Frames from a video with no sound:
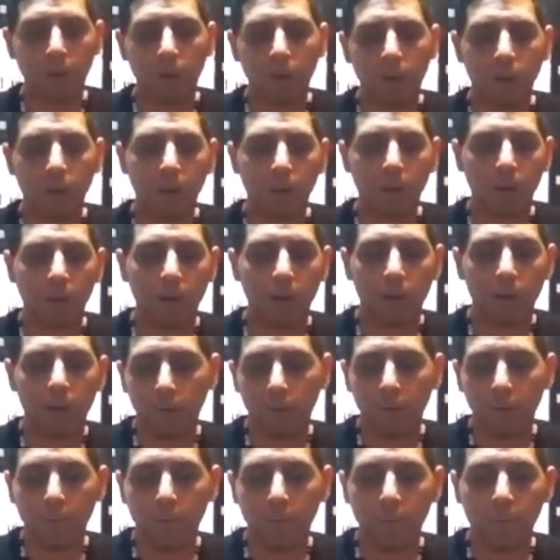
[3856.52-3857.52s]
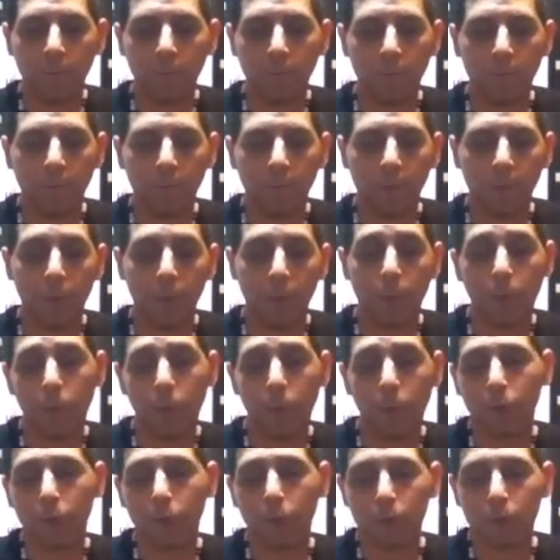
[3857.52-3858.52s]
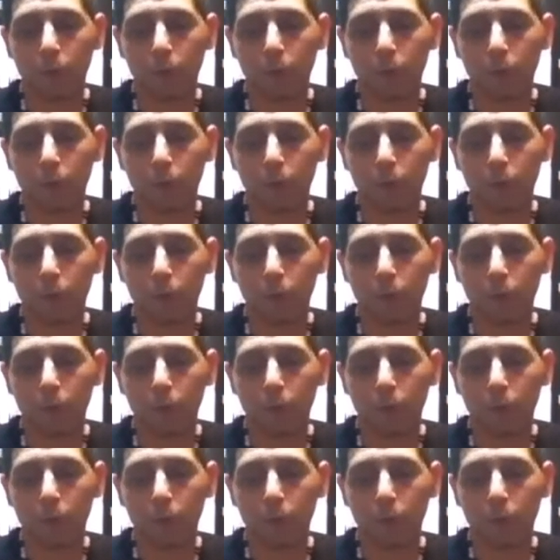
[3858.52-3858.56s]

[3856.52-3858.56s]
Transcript: And a horseshoe has